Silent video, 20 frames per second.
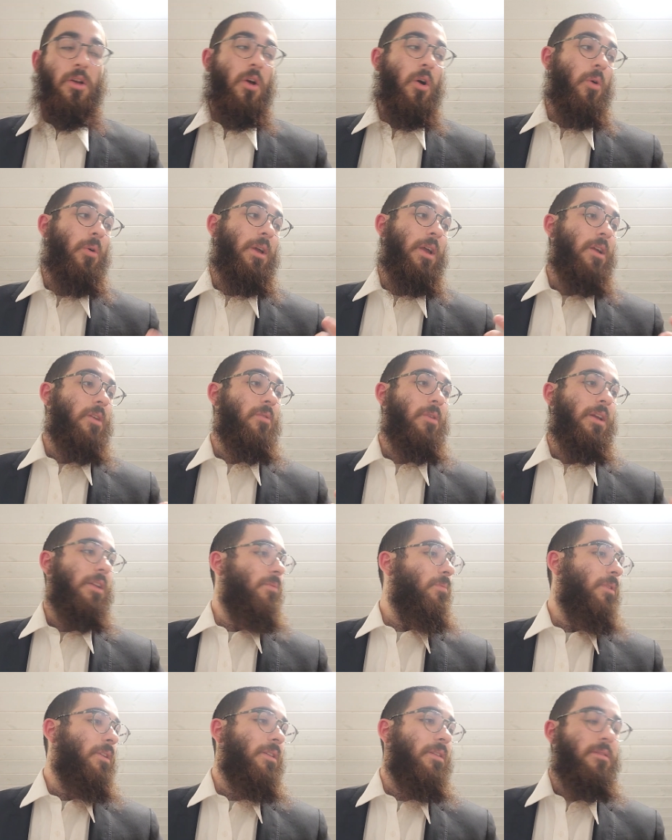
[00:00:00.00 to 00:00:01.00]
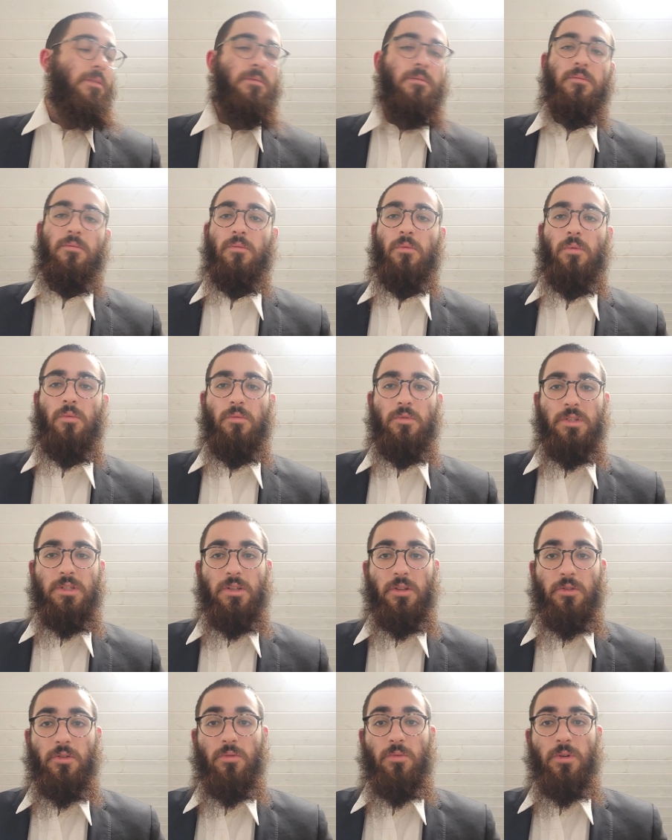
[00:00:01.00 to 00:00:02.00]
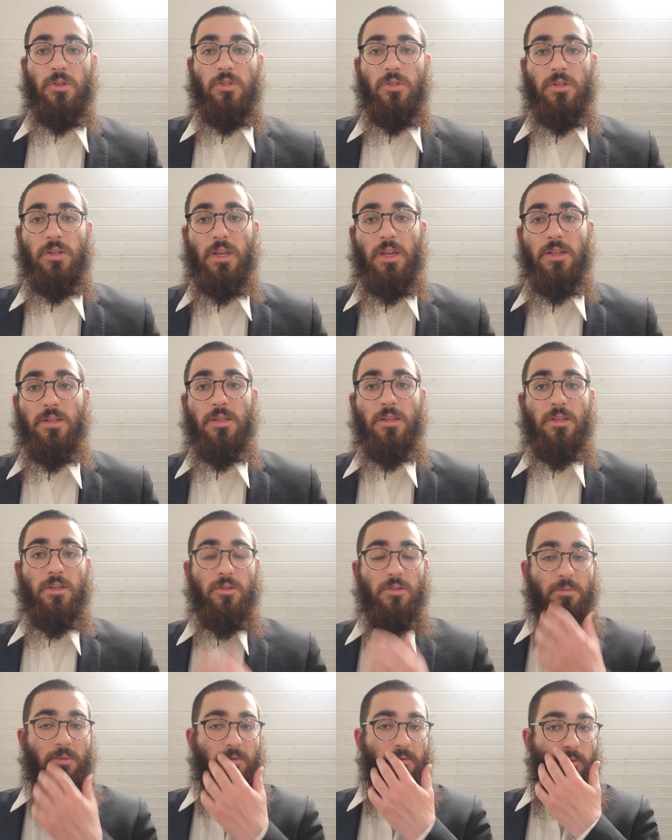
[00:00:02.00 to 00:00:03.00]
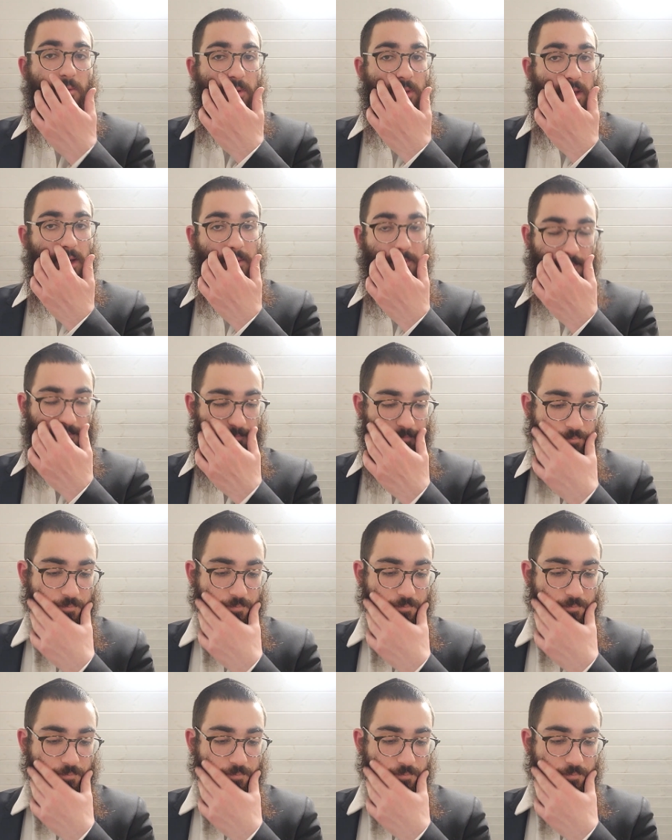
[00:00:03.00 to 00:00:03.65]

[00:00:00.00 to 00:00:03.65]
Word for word: Okay, great, but we're still 218 years before that.